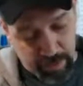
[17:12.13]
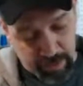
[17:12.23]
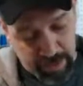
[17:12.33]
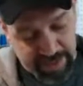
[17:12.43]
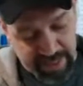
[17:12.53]
But
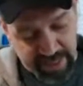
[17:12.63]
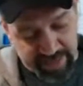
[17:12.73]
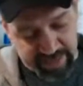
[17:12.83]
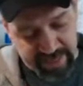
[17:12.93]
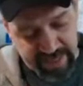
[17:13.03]
I think that's
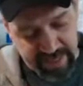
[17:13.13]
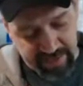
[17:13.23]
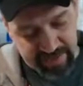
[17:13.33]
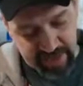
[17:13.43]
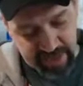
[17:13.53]
the key, is
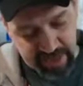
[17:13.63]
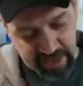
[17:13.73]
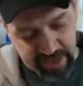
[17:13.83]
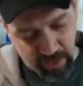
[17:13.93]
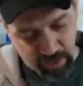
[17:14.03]
I
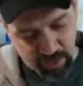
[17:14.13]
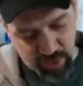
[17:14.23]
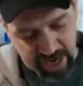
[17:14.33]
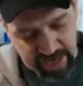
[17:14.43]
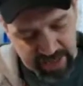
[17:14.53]
don't
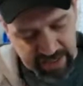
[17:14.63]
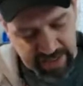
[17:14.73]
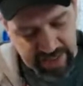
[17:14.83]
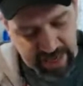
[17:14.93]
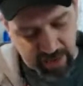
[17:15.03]
try to clean
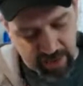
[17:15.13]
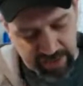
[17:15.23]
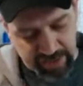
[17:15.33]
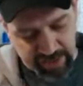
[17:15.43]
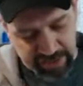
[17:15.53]
it out. I
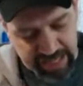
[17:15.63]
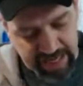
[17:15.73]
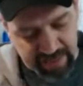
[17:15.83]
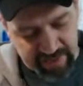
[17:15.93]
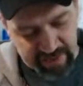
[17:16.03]
just let
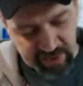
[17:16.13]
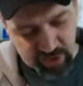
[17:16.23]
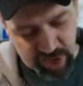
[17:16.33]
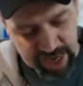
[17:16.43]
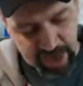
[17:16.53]
it
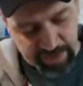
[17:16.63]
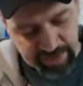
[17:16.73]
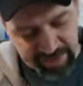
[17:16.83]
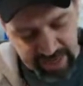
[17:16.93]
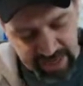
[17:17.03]
dry up
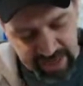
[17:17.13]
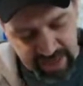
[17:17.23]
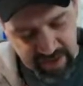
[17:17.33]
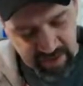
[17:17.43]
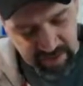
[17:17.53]
inside of
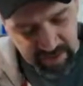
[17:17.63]
there.